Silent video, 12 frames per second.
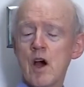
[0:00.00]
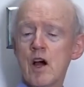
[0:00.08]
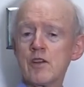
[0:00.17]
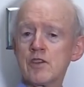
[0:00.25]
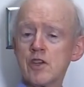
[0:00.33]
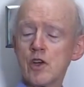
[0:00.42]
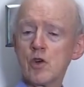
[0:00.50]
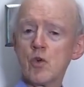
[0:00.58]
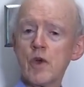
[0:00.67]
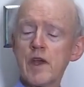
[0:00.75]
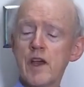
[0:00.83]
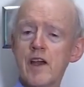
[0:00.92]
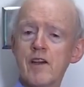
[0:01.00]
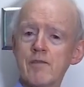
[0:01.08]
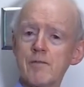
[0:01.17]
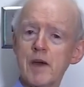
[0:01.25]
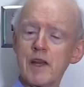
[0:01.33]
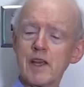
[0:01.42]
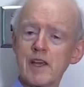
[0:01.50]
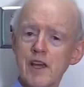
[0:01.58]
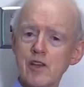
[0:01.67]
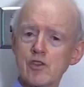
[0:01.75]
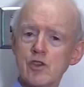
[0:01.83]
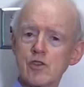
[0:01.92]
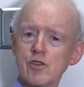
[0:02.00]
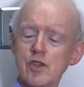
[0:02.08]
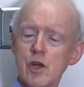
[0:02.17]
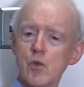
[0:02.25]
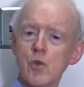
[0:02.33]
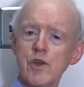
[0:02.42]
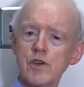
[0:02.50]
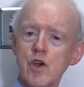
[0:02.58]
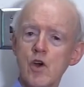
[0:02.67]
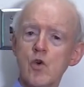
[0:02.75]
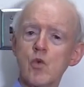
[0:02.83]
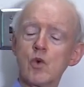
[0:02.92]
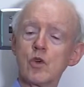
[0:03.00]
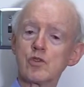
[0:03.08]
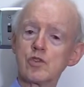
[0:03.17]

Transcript: Until we have medications that we know will